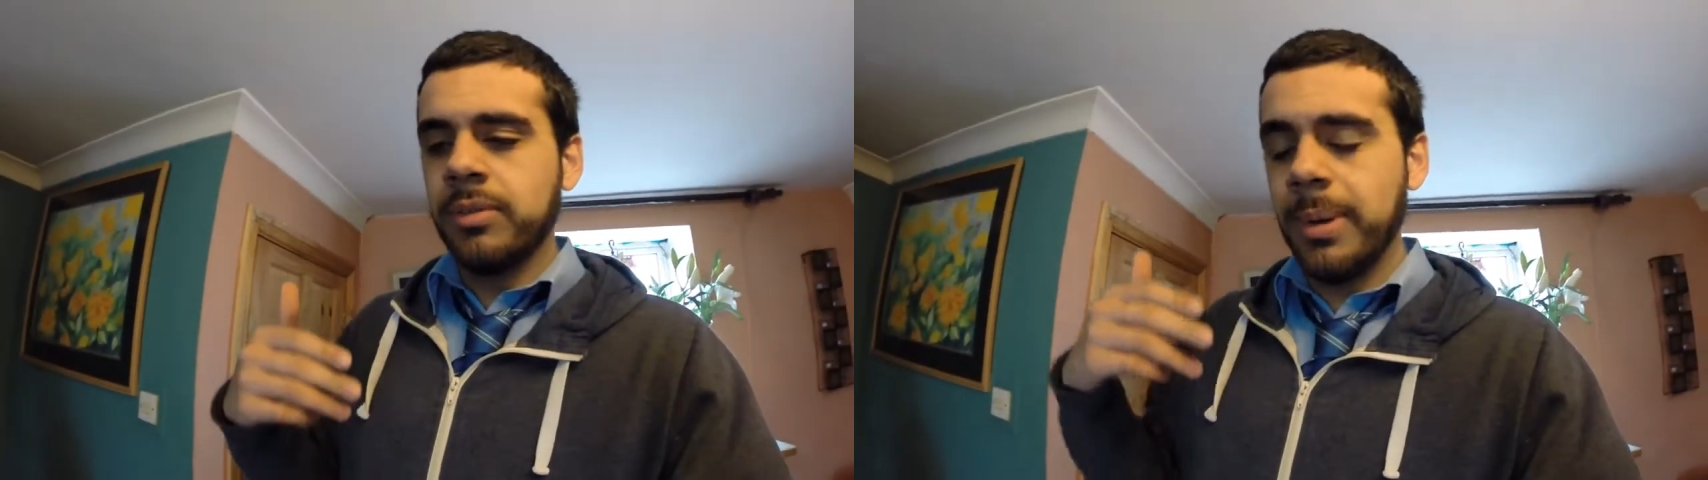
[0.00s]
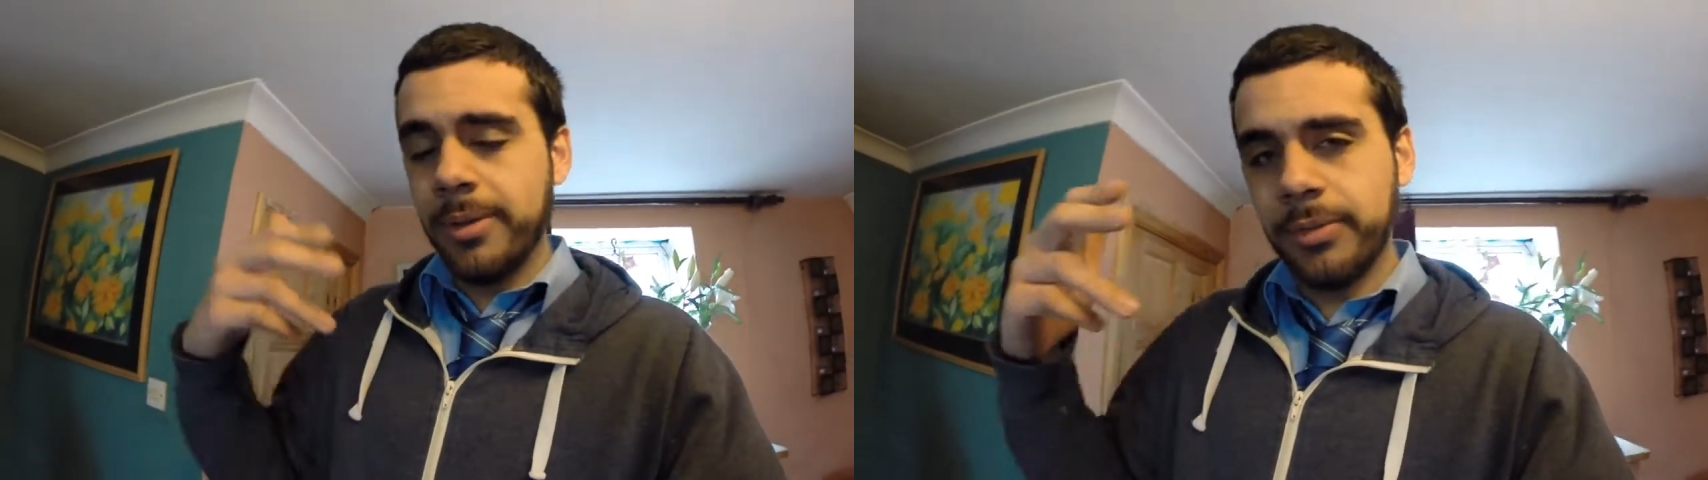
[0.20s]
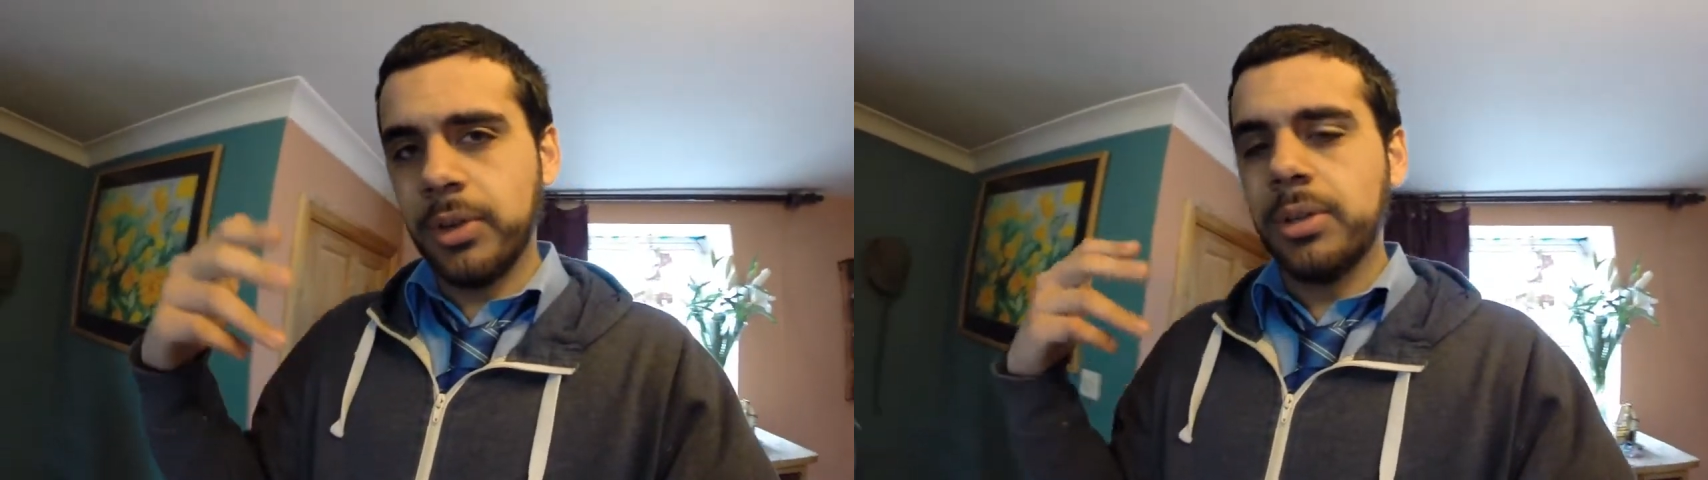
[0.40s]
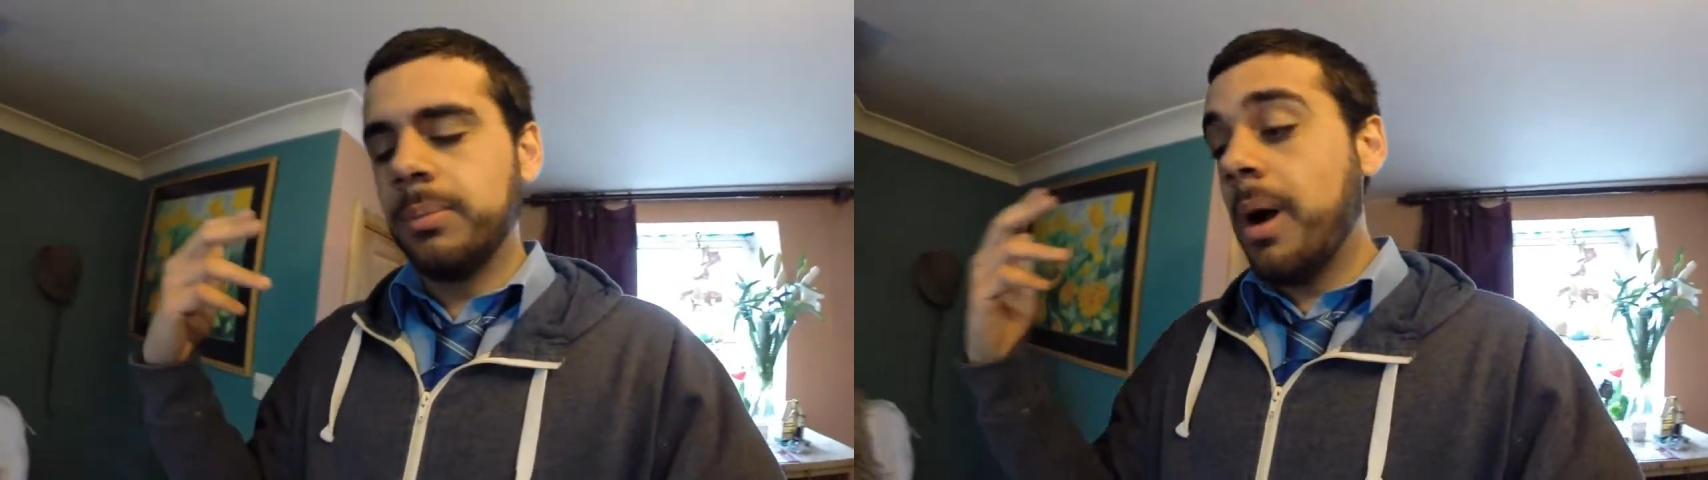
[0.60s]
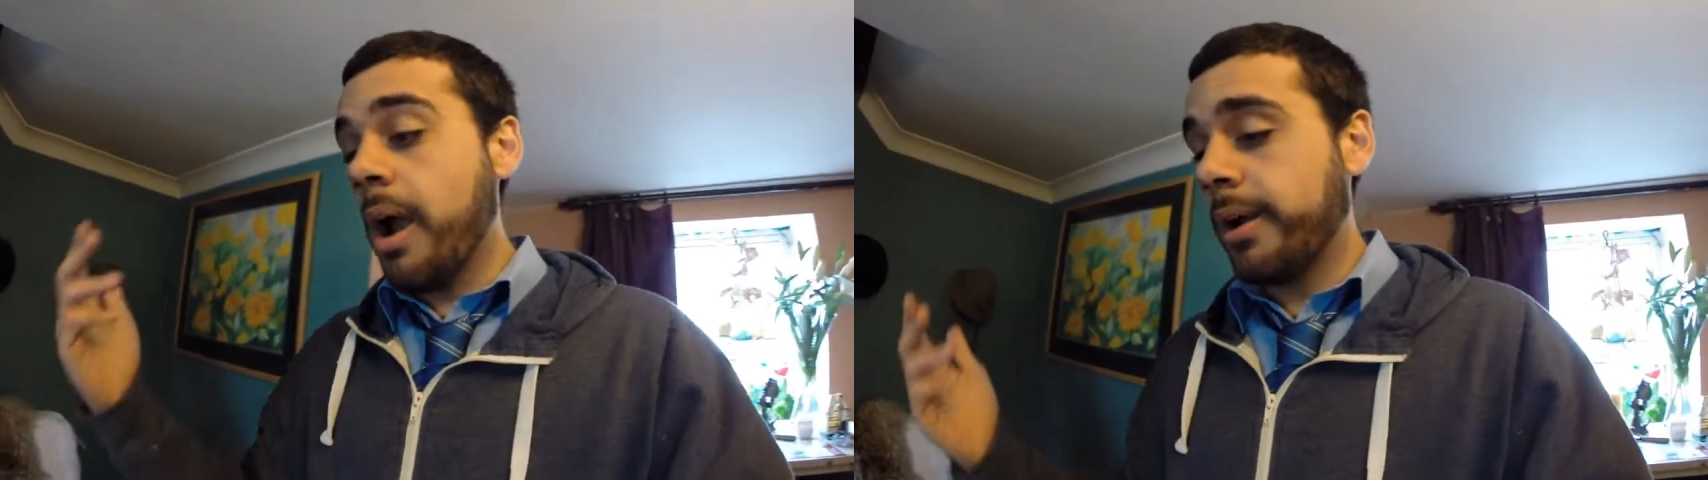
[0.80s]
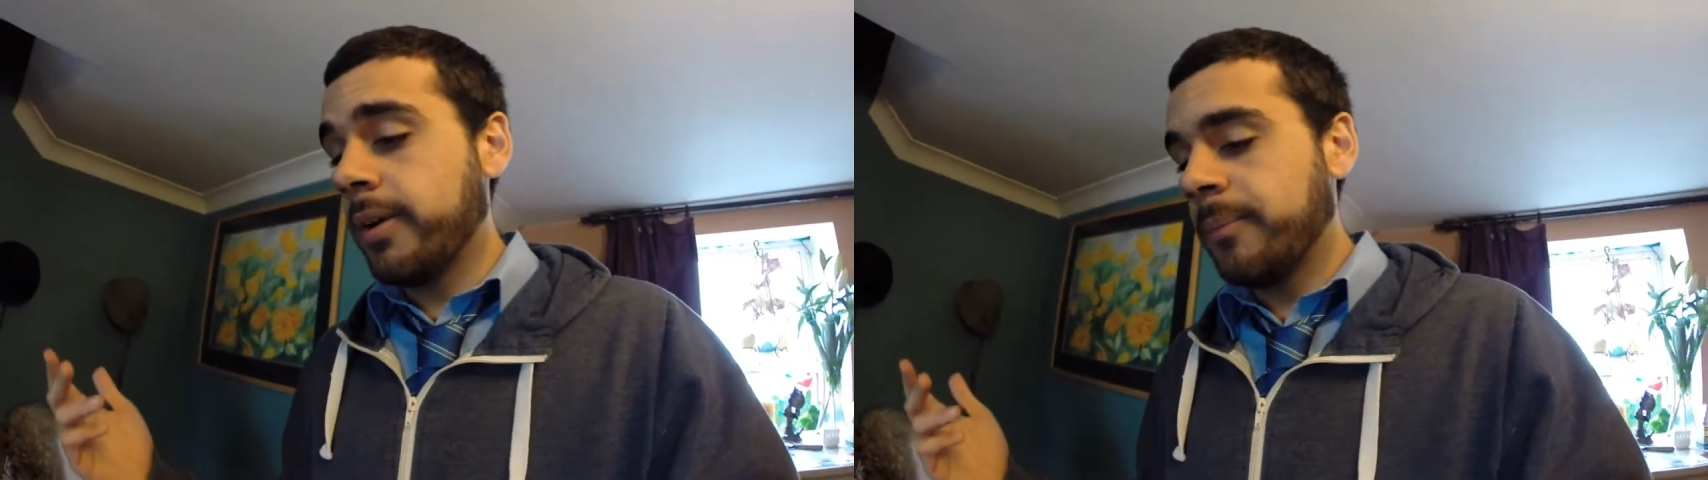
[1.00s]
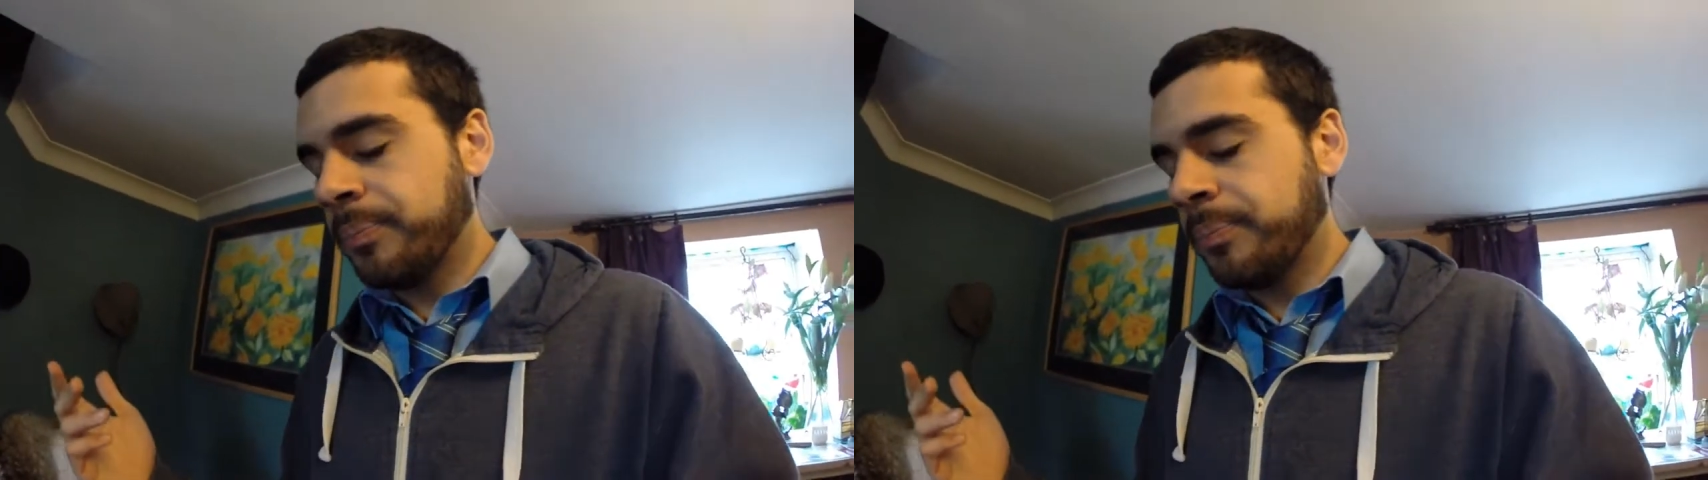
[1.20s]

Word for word: my full mark.